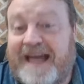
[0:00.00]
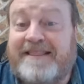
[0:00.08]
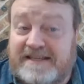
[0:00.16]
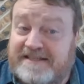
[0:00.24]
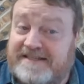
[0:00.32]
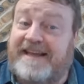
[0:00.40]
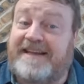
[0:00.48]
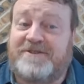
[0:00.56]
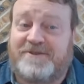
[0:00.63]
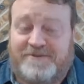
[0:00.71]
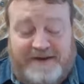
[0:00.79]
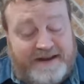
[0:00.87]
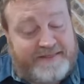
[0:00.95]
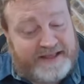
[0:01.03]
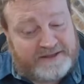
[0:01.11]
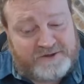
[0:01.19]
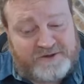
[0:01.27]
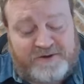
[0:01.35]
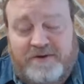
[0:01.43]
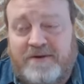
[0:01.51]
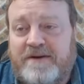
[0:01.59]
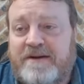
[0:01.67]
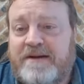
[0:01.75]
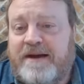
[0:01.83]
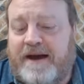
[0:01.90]
At this stage, right. And that's true.
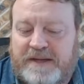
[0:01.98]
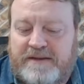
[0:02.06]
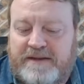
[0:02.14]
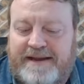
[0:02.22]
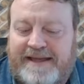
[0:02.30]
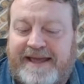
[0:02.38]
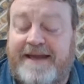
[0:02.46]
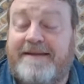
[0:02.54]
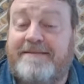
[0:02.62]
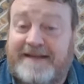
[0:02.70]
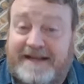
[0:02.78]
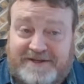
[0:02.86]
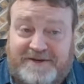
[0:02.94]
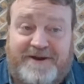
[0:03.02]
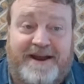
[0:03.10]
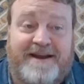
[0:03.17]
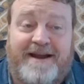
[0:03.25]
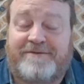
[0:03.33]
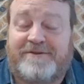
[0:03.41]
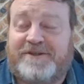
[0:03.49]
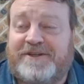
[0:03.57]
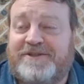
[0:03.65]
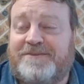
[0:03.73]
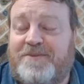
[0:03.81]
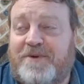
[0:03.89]
But again, that's a great
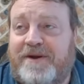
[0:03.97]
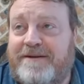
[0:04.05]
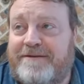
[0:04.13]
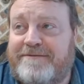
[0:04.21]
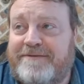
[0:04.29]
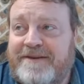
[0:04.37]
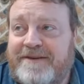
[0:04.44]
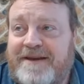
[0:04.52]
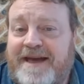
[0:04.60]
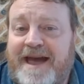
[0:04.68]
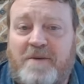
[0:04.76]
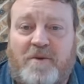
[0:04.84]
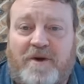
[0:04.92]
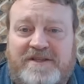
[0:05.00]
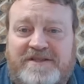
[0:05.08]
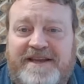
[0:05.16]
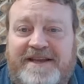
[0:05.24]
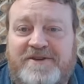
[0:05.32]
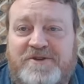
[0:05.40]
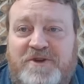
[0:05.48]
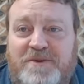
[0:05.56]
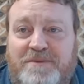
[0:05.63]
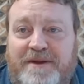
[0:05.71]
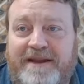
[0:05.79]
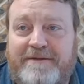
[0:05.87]
conversation point of at what stage do
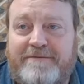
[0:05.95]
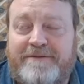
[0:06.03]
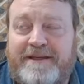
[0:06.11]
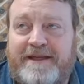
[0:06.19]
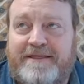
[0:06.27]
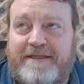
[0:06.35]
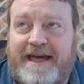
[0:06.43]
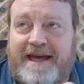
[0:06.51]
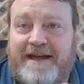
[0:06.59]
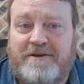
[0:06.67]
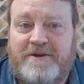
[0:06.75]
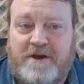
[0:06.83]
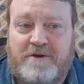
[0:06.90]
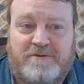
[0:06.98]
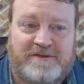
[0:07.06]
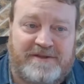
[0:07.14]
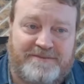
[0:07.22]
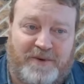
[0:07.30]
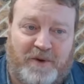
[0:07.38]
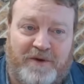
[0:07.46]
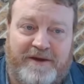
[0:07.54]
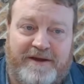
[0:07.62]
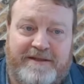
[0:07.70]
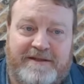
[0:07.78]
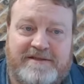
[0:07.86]
you believe that that ghost
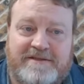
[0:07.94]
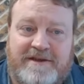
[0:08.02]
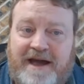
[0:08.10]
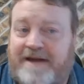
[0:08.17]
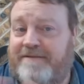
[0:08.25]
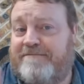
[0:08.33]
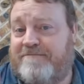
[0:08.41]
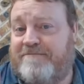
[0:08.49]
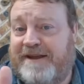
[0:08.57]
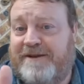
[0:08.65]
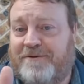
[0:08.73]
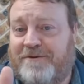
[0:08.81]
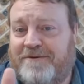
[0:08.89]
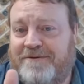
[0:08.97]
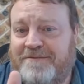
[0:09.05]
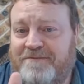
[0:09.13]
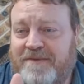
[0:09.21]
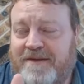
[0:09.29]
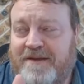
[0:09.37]
employee that's not real